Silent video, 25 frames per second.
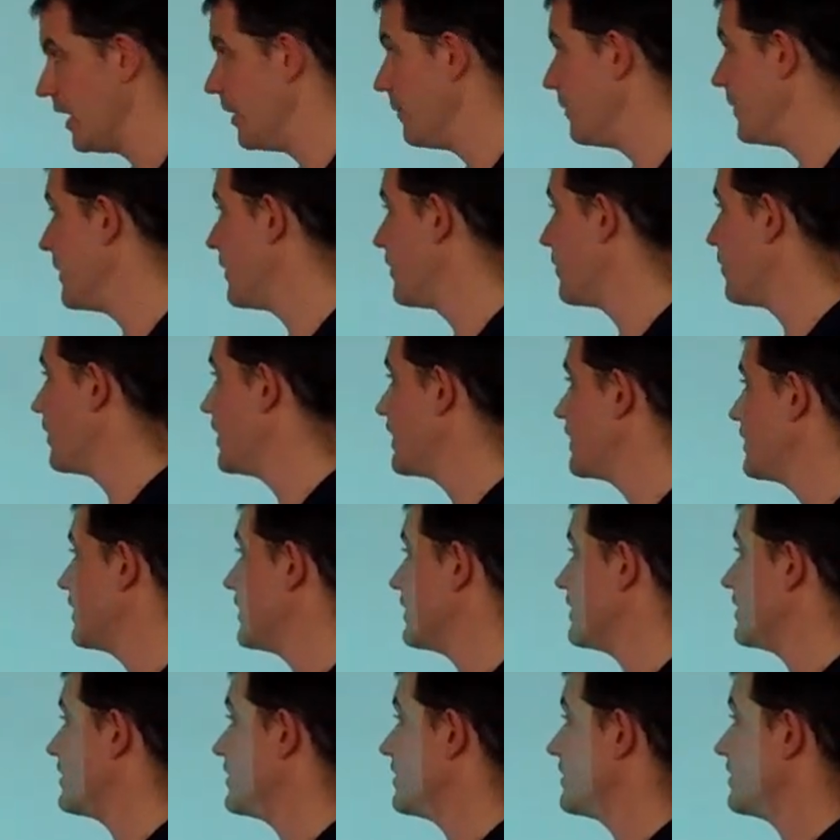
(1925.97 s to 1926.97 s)
Um, and the
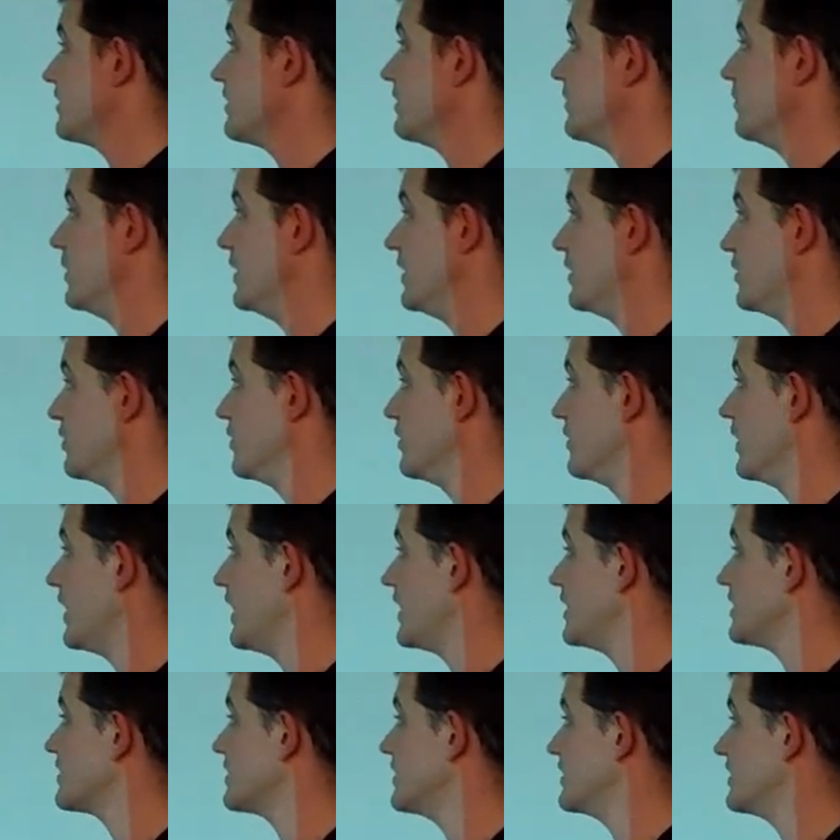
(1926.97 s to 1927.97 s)
way we do
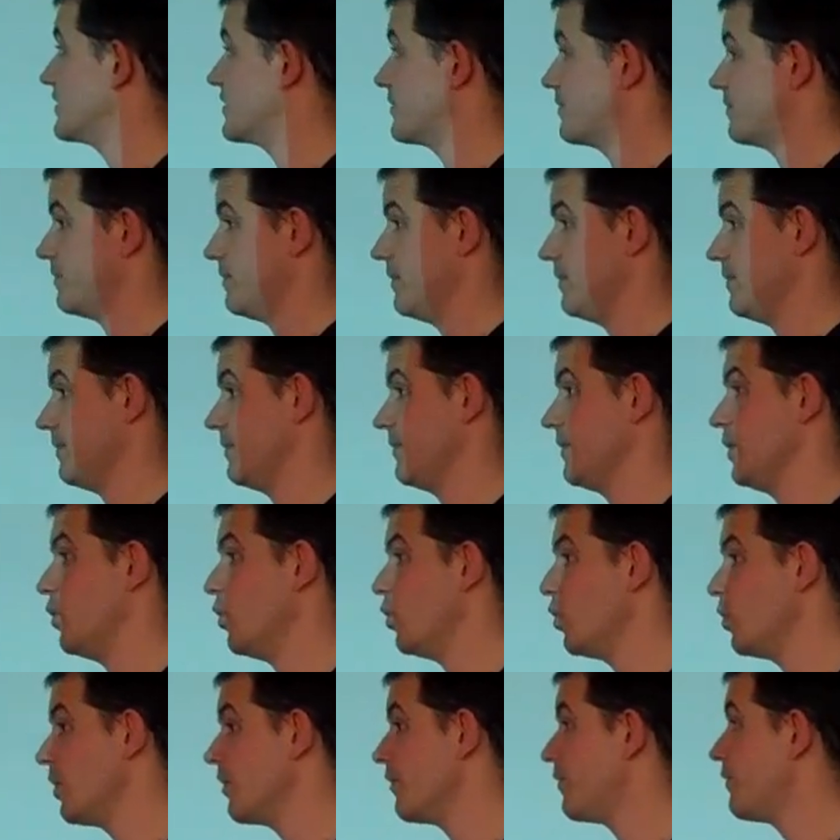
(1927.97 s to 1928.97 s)
that is
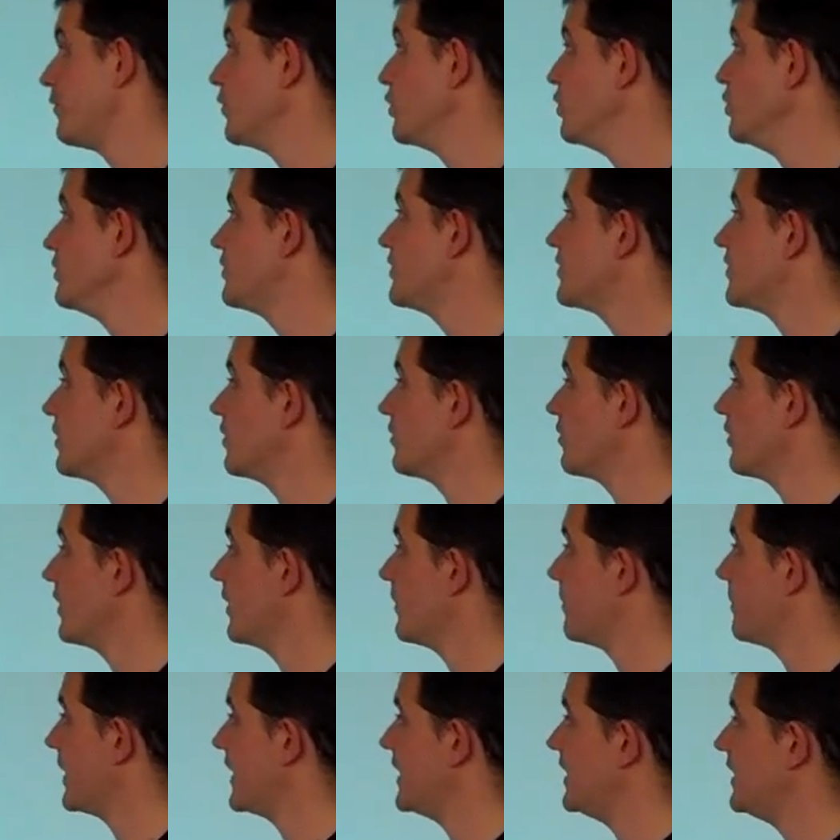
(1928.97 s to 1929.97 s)
all the foods that
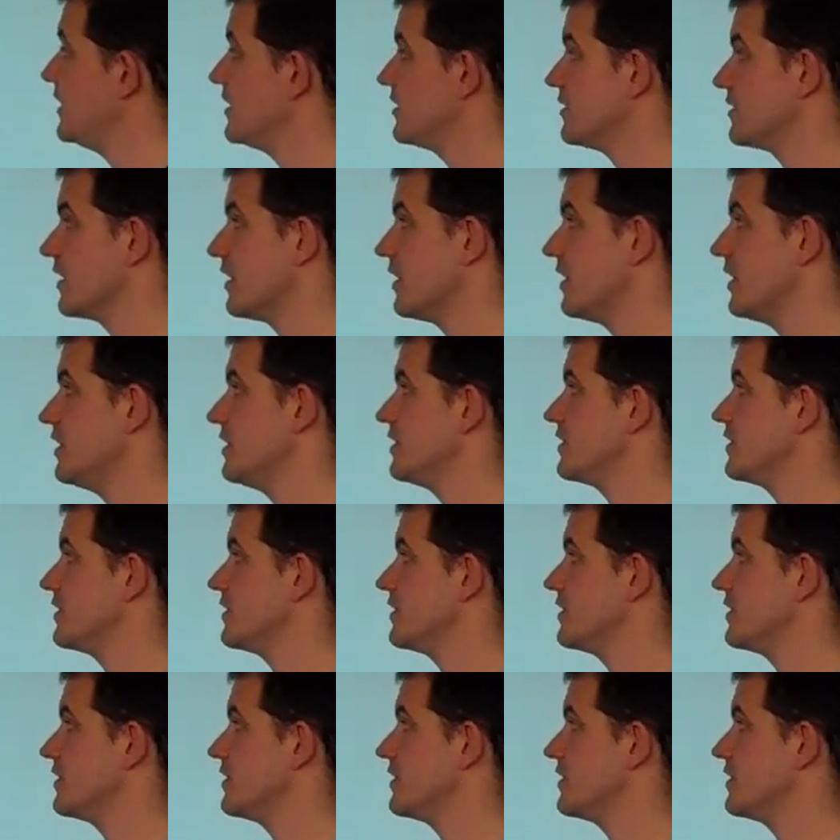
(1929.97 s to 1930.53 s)
are on the paleo